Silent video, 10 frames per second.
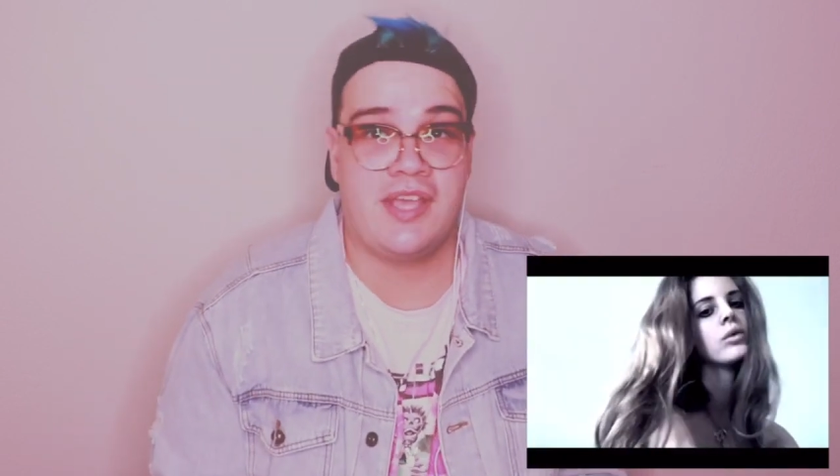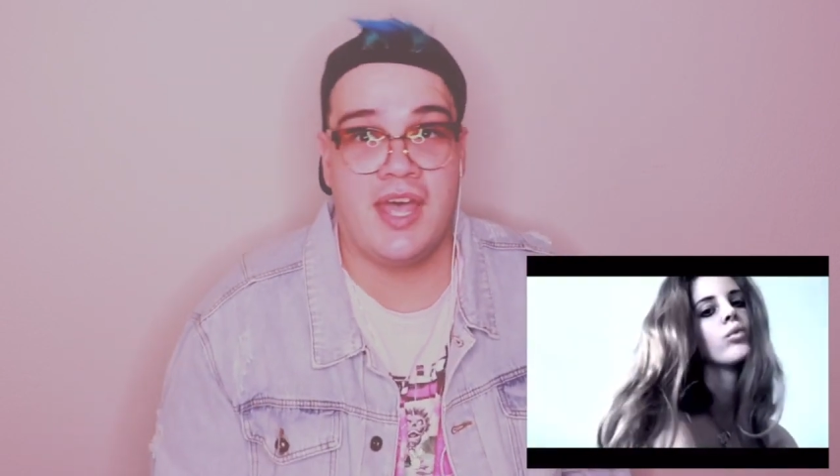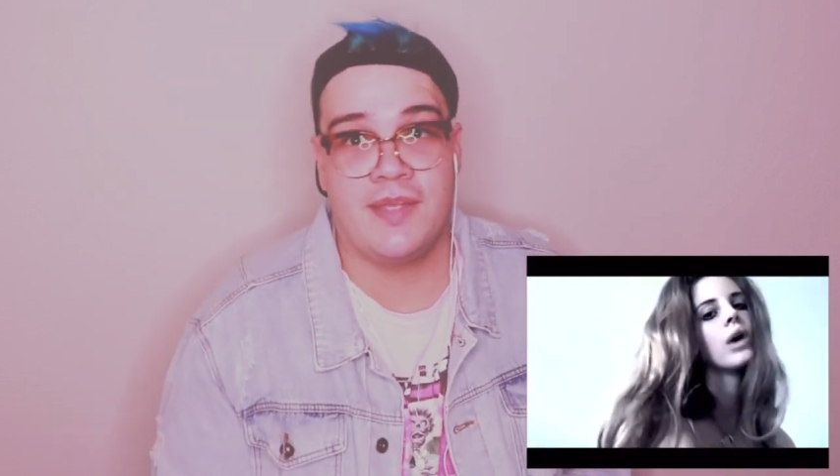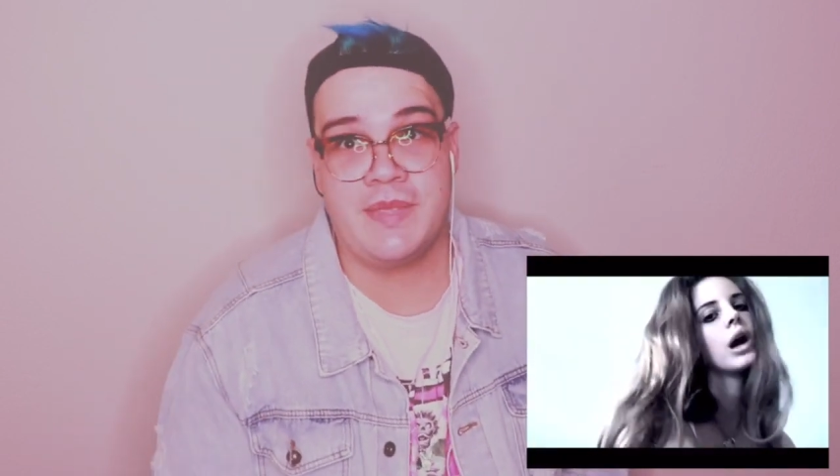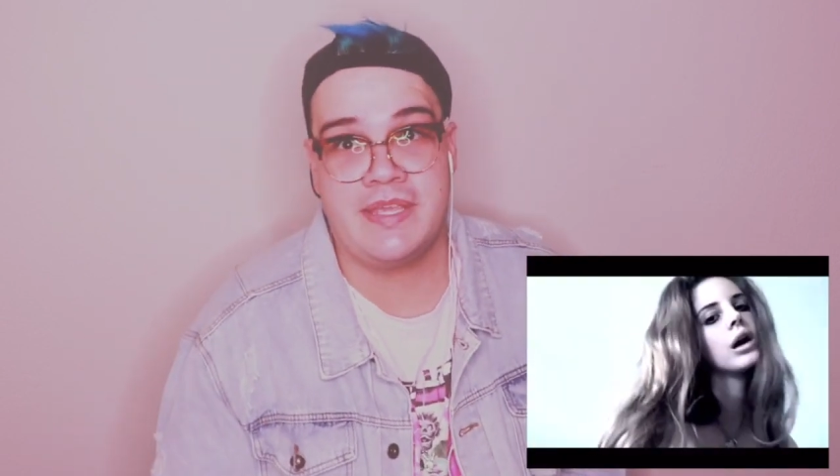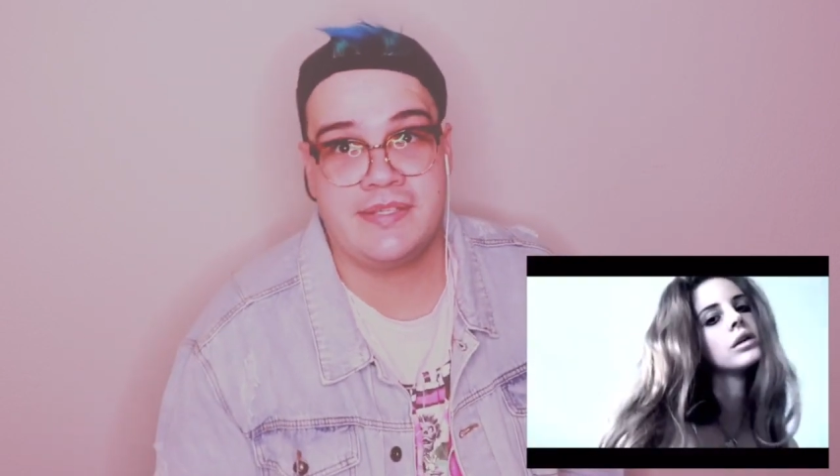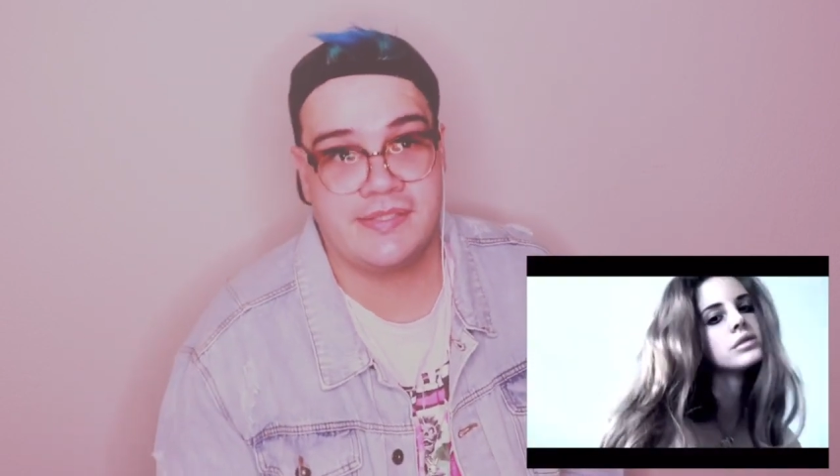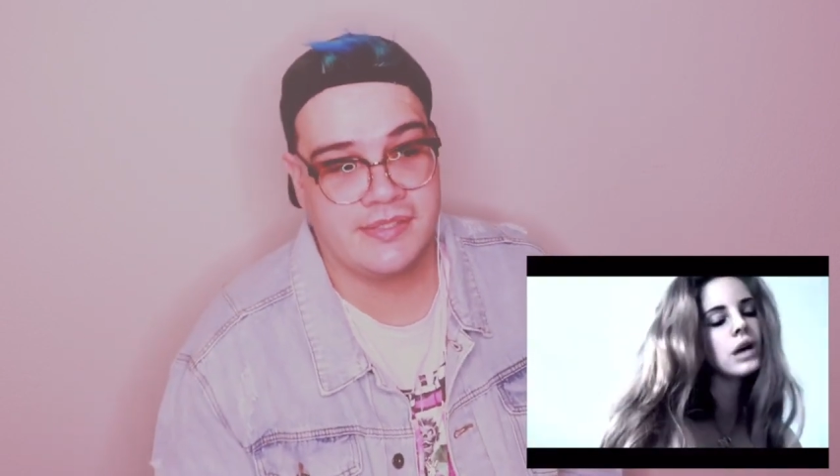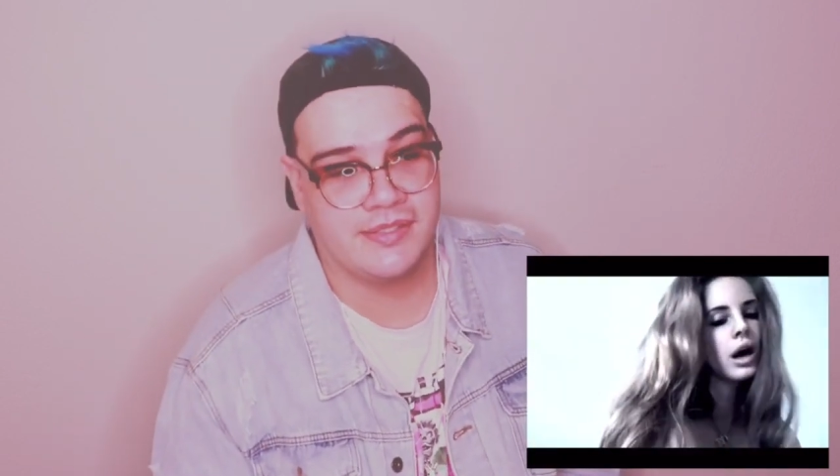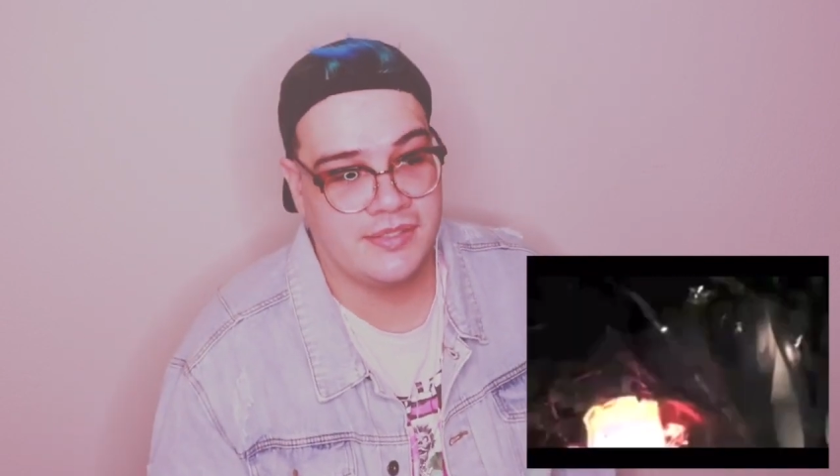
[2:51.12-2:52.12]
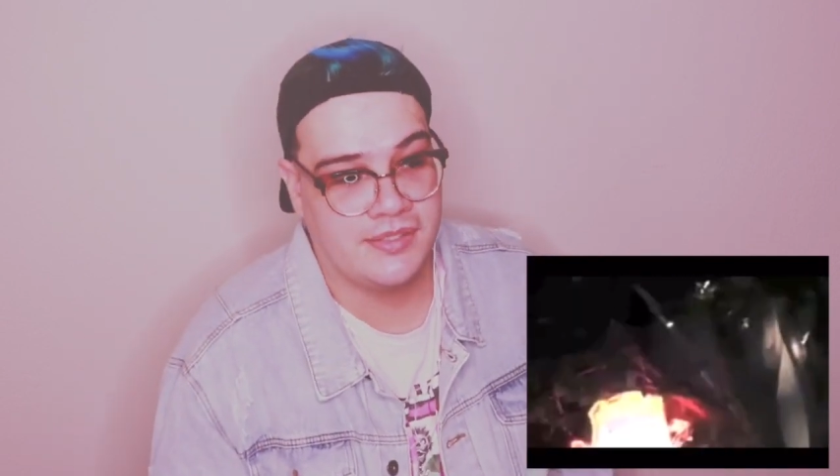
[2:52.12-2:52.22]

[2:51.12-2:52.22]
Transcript: hot mess. Are